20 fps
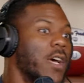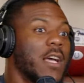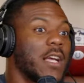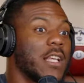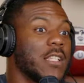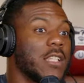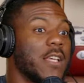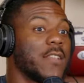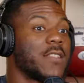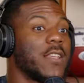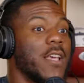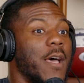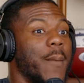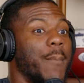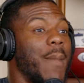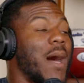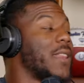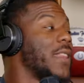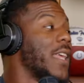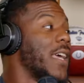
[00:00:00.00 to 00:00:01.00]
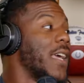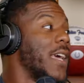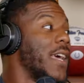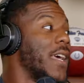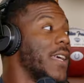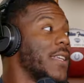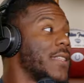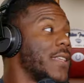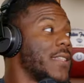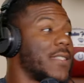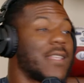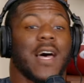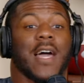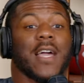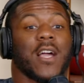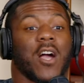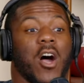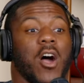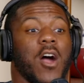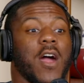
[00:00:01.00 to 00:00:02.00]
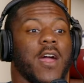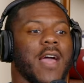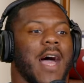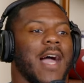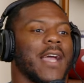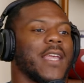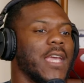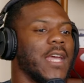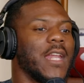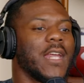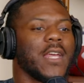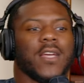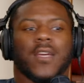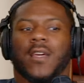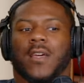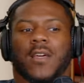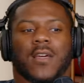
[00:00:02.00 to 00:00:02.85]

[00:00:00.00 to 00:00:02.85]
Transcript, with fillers: Because my thing is like, all right, I get it.